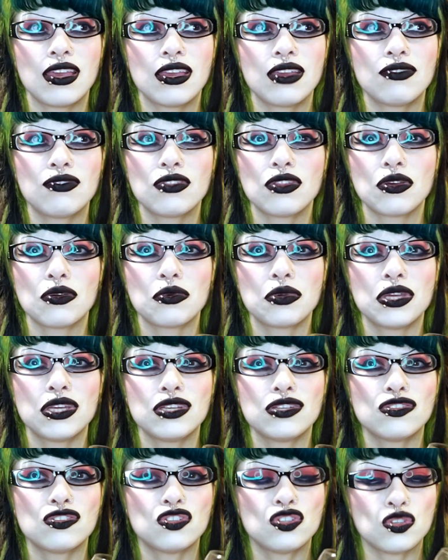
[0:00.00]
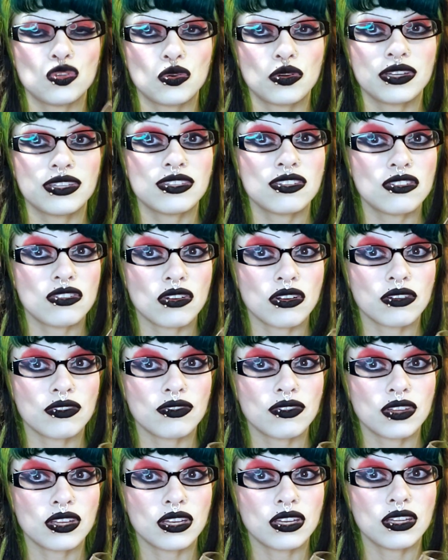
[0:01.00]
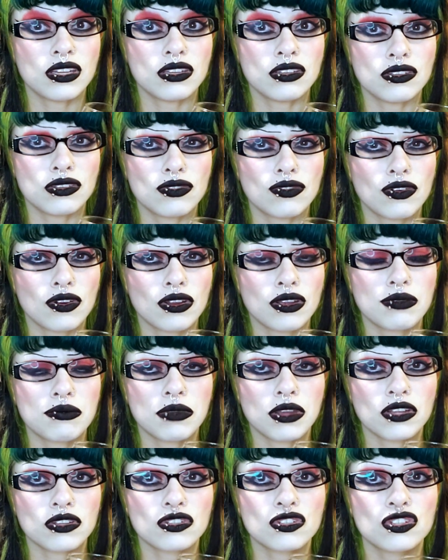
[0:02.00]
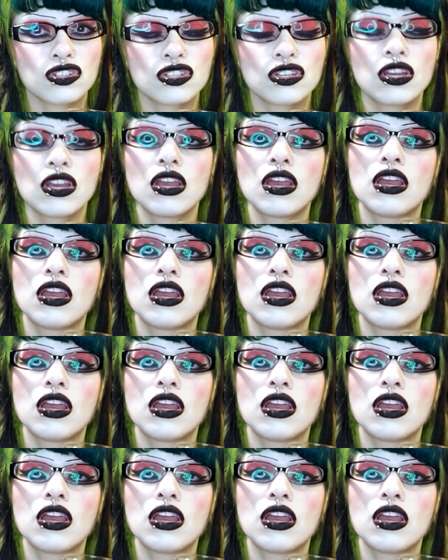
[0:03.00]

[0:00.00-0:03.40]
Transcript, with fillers: Even though he has joined Starfleet, he is very much